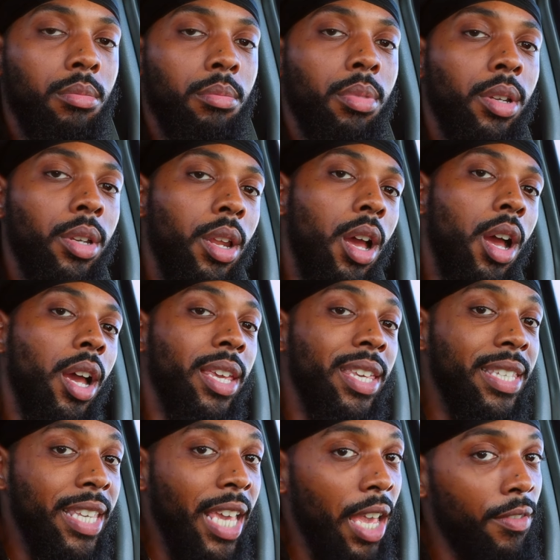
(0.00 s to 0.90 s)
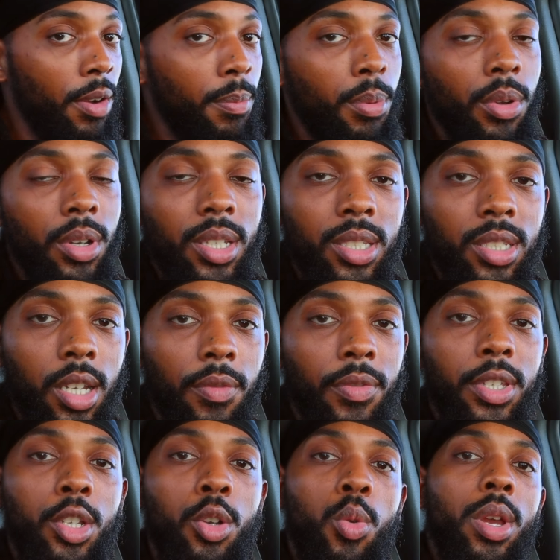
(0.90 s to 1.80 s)
But nah, he gave up on
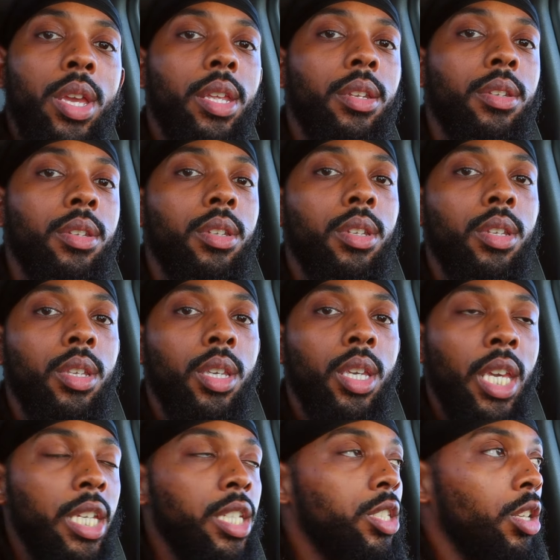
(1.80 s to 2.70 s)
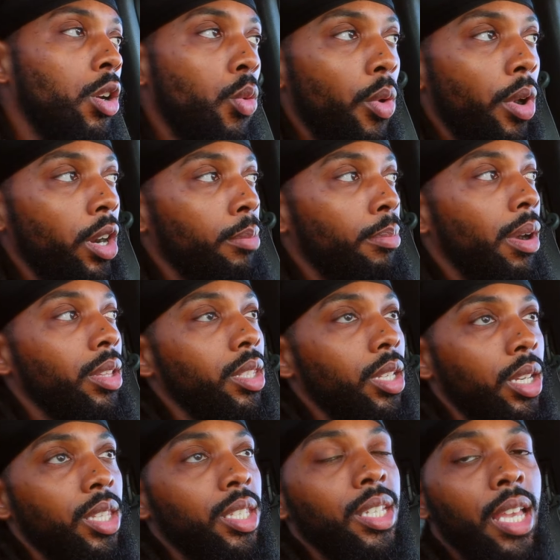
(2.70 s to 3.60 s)
himself. He quit. He's so worried about
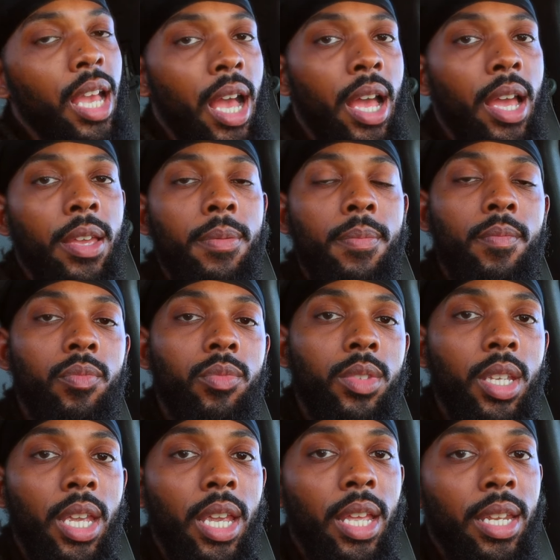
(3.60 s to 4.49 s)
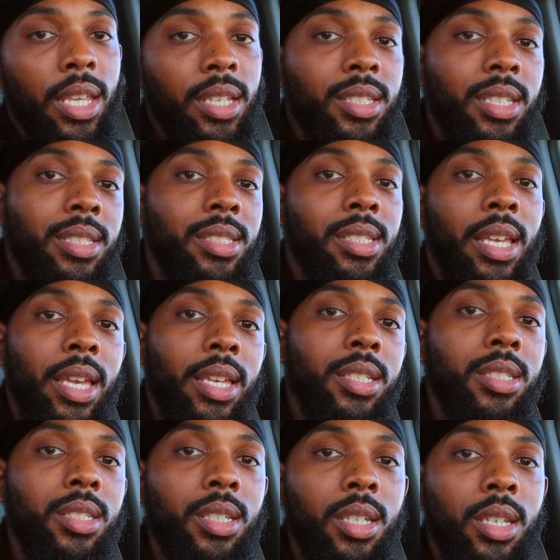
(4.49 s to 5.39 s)
the other guy and his
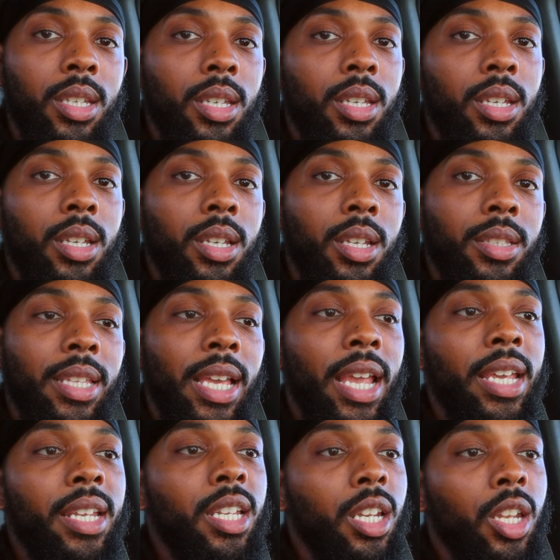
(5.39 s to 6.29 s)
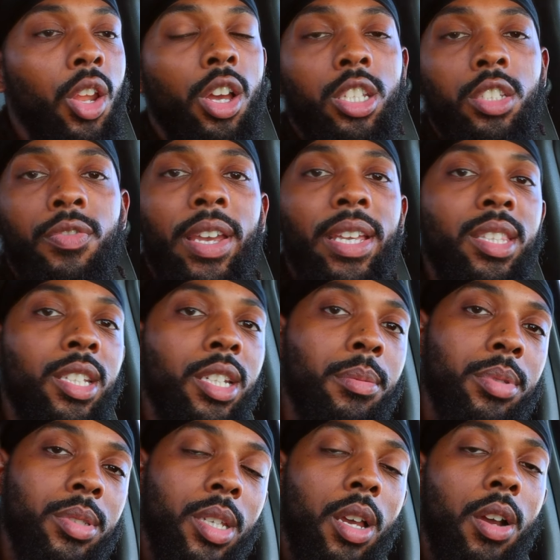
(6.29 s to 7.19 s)
success that he didn't lose faith in
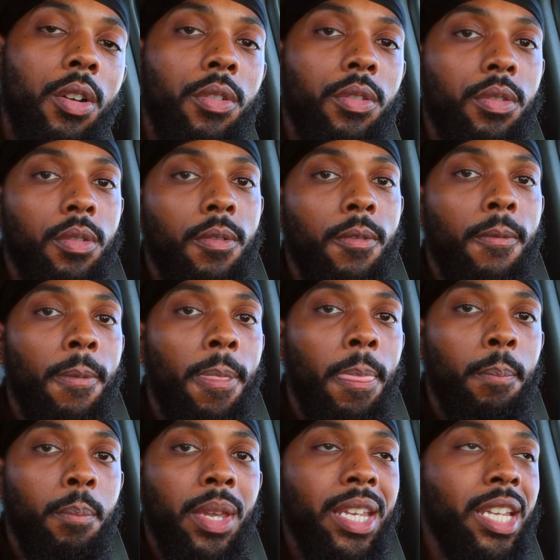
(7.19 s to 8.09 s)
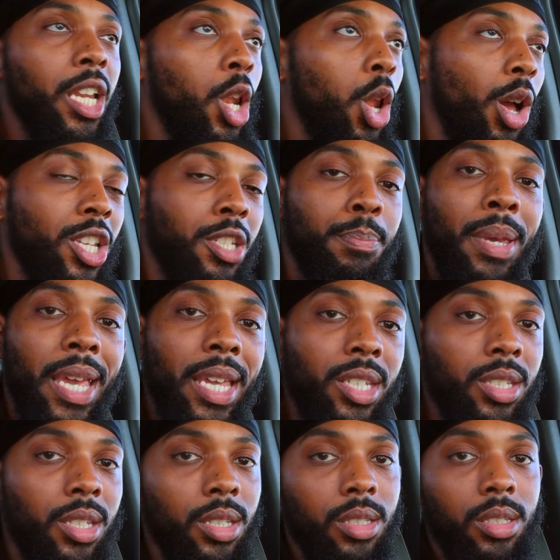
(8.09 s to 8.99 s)
himself. He didn't lose
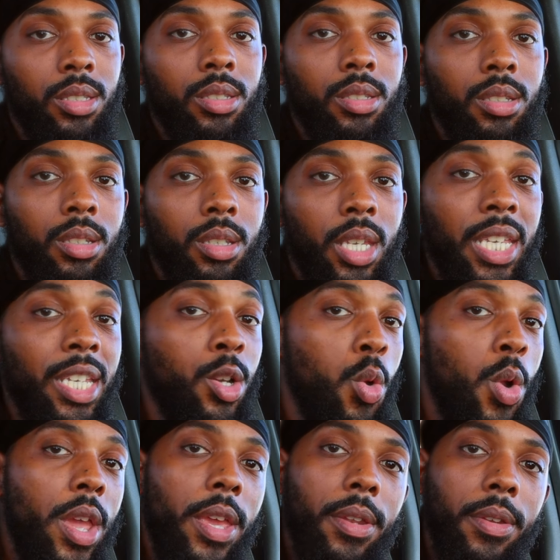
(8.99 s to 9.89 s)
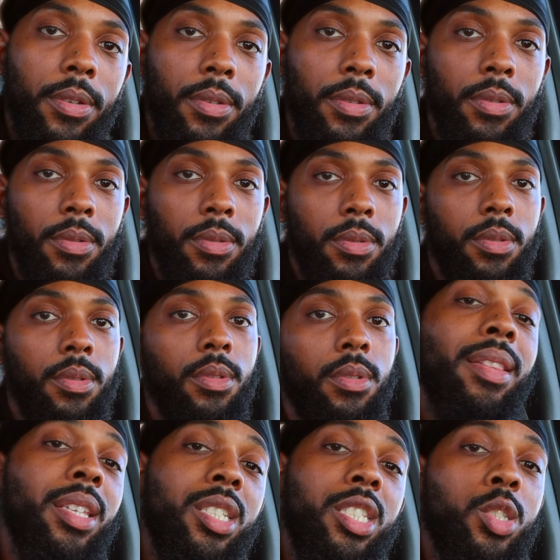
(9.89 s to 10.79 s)
patience. He quit.
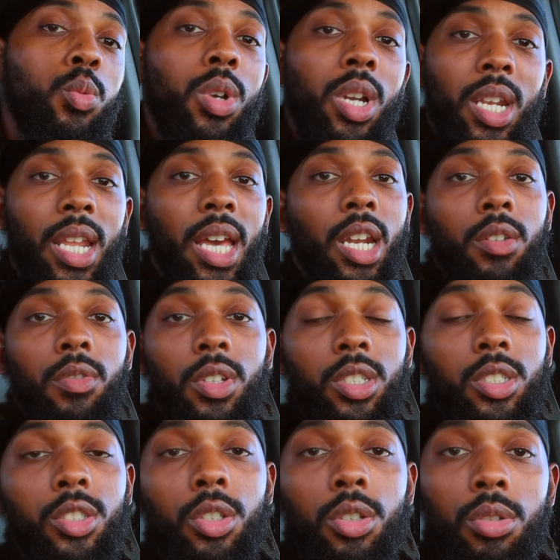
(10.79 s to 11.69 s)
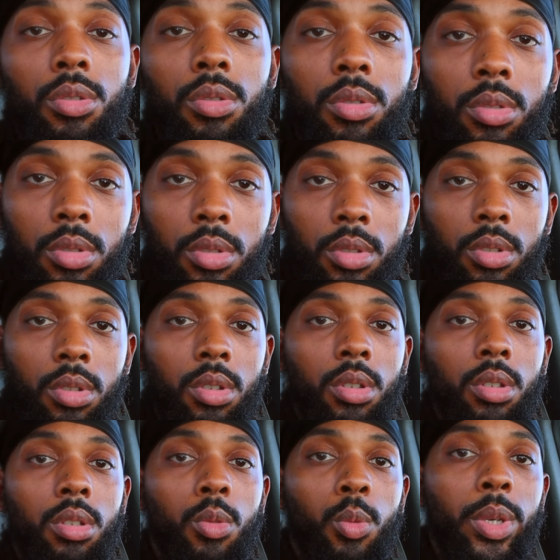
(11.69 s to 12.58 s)
And this is what a lot of us do.
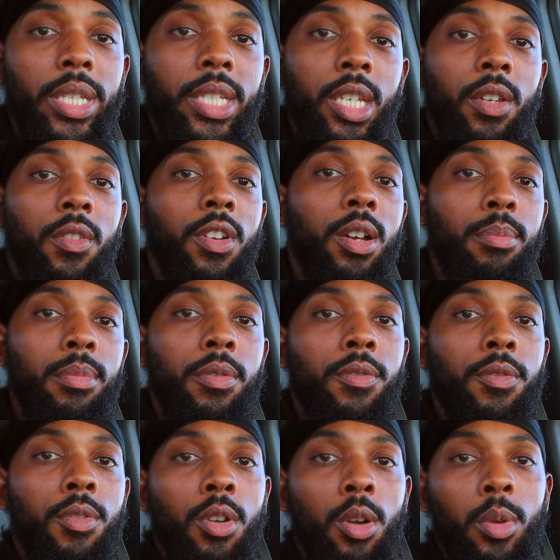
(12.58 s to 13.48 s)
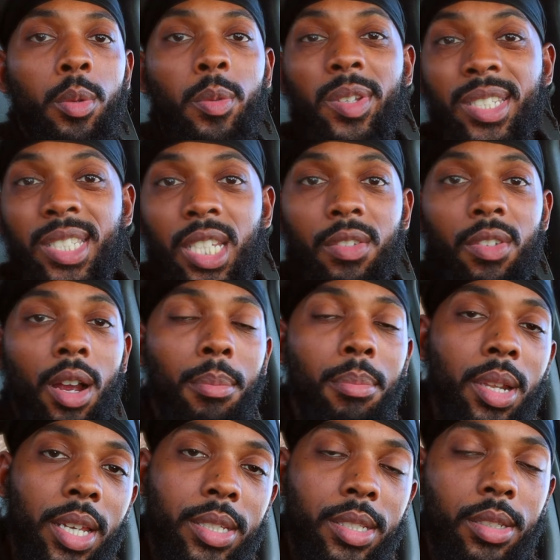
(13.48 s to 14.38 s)
We give up before we receive our
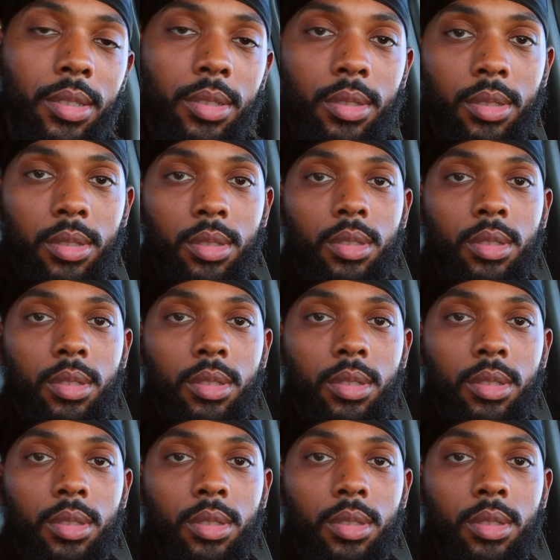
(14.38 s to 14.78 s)
blessing.